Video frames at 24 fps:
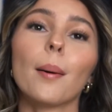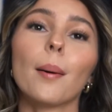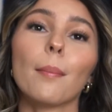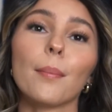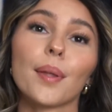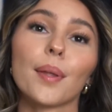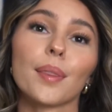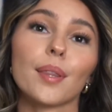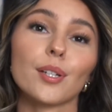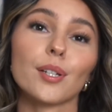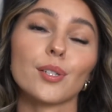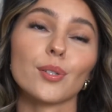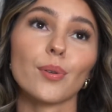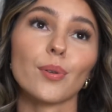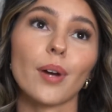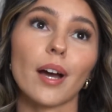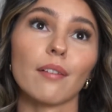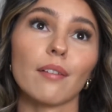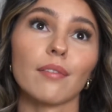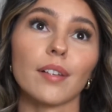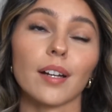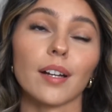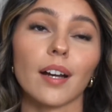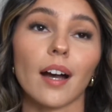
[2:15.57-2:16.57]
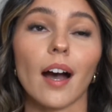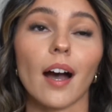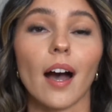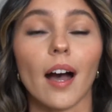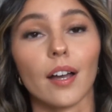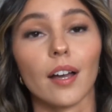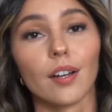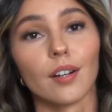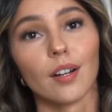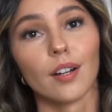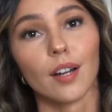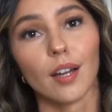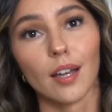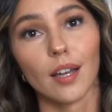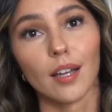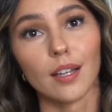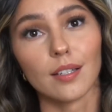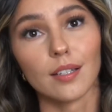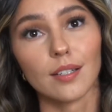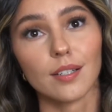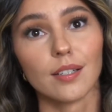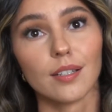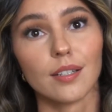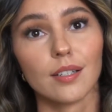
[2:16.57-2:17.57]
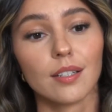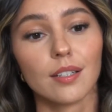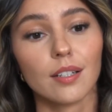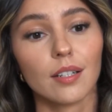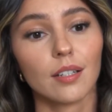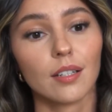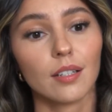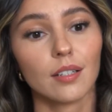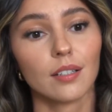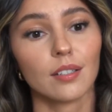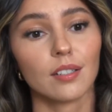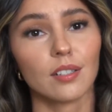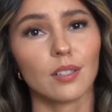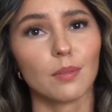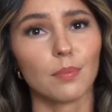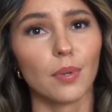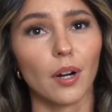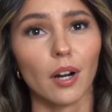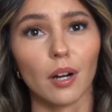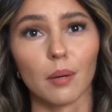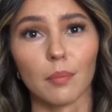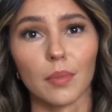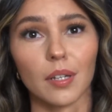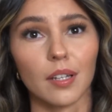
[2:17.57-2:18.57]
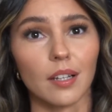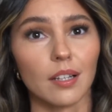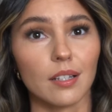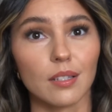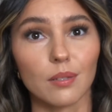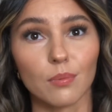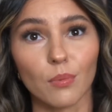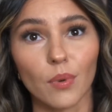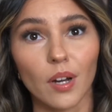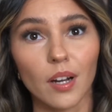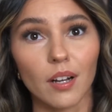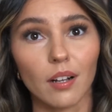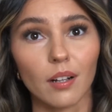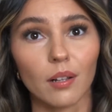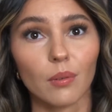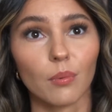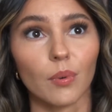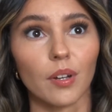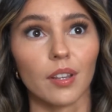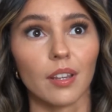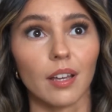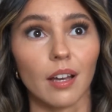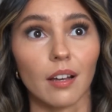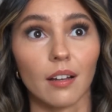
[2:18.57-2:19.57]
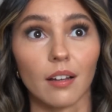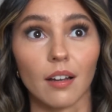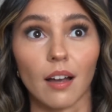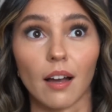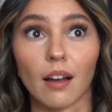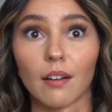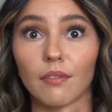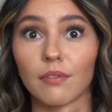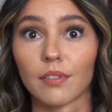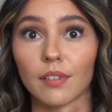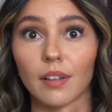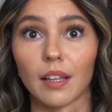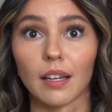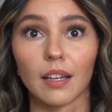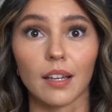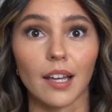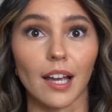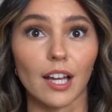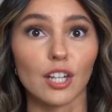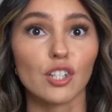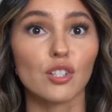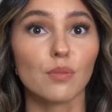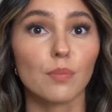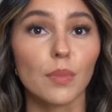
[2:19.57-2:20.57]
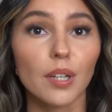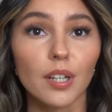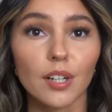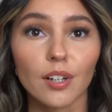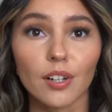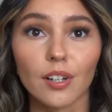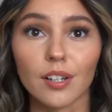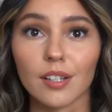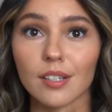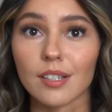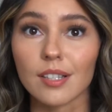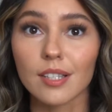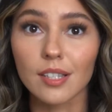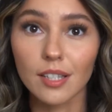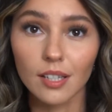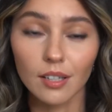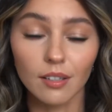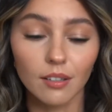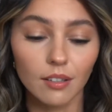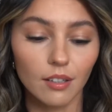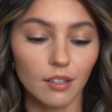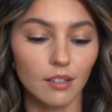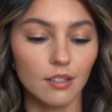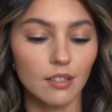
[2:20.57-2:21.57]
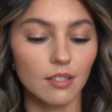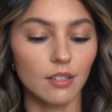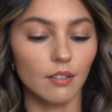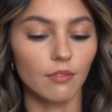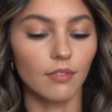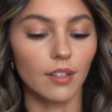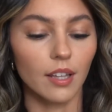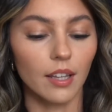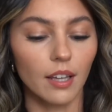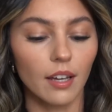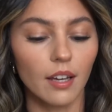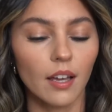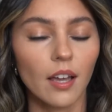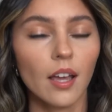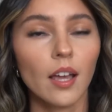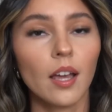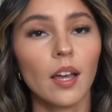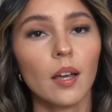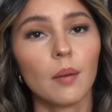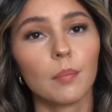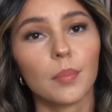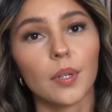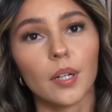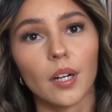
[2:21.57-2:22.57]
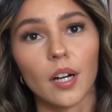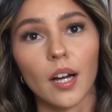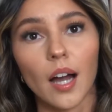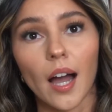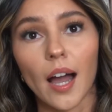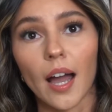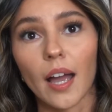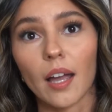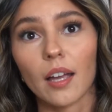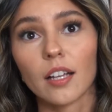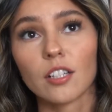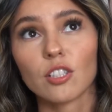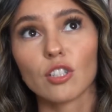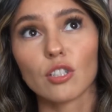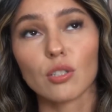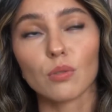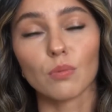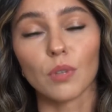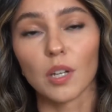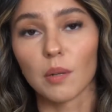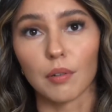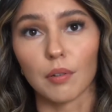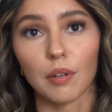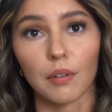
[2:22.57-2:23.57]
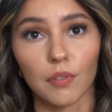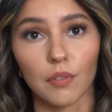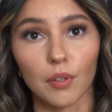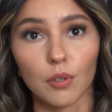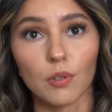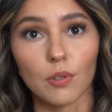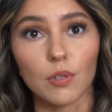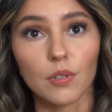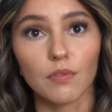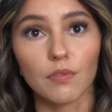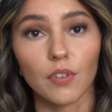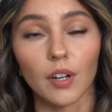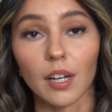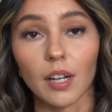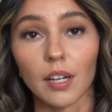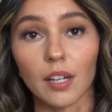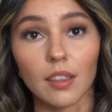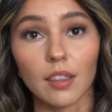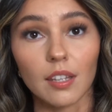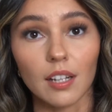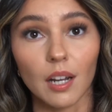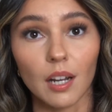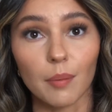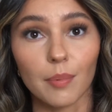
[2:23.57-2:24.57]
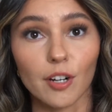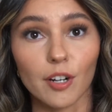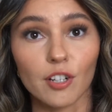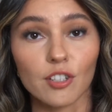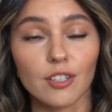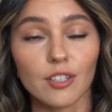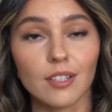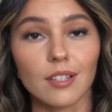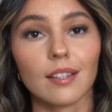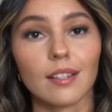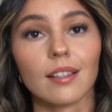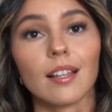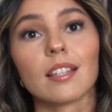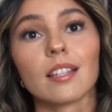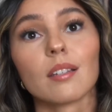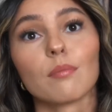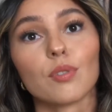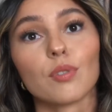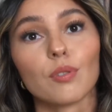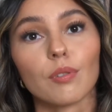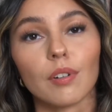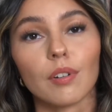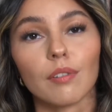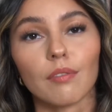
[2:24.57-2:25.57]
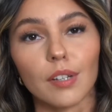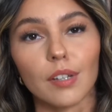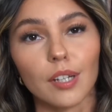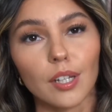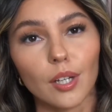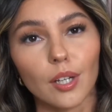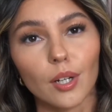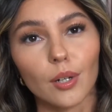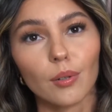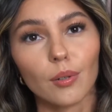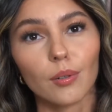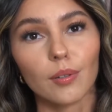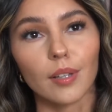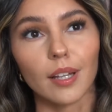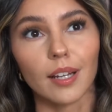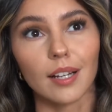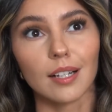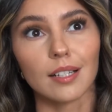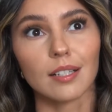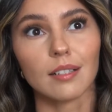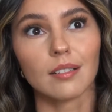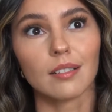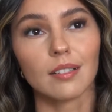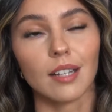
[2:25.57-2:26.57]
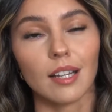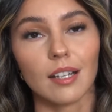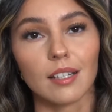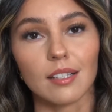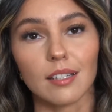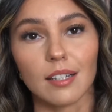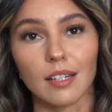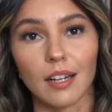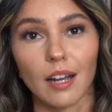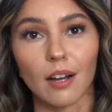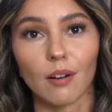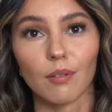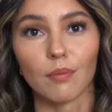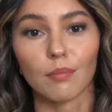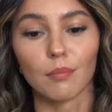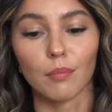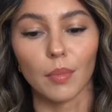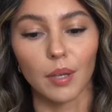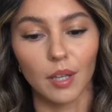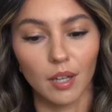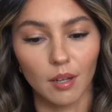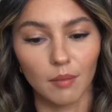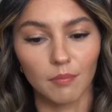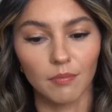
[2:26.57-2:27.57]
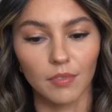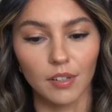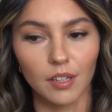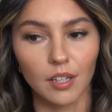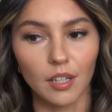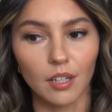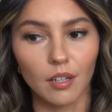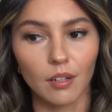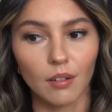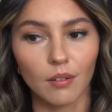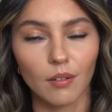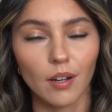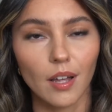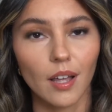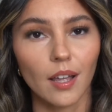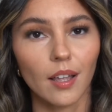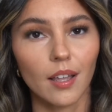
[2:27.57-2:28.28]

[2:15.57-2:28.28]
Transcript: but they do have like a higher end department as well, where they have like cashmere and silk and stuff like that. But I just read reviews for anything I purchase, unless I'm doing a video like a testing out makeup video,